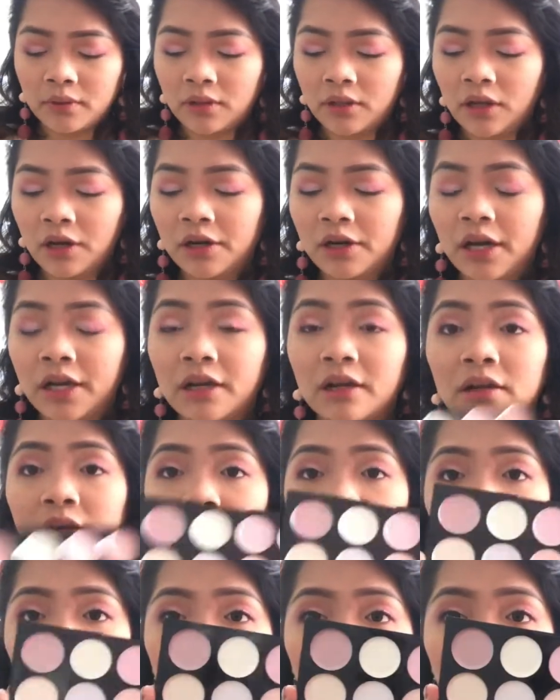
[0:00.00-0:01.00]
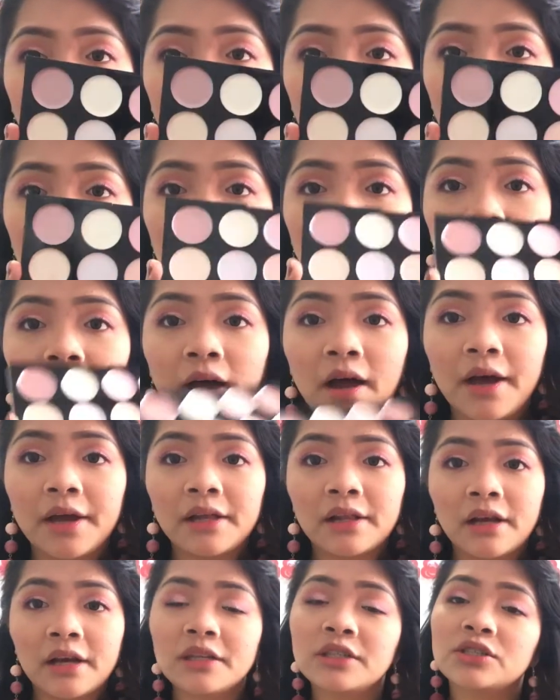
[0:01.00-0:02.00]
like cream
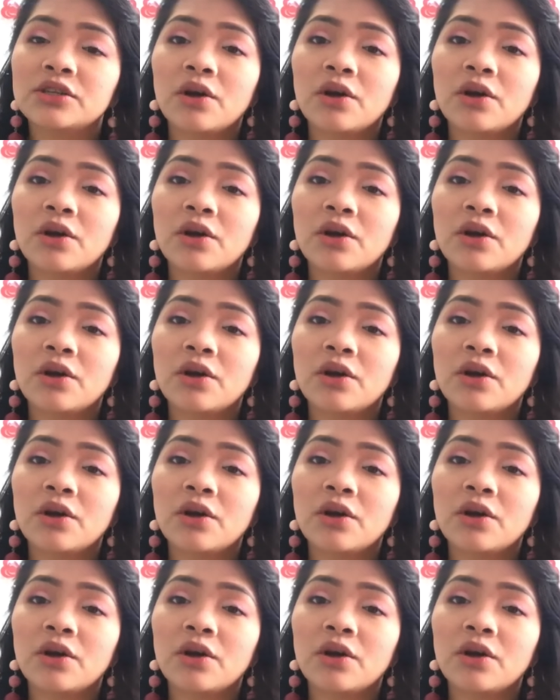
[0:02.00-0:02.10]
highlight,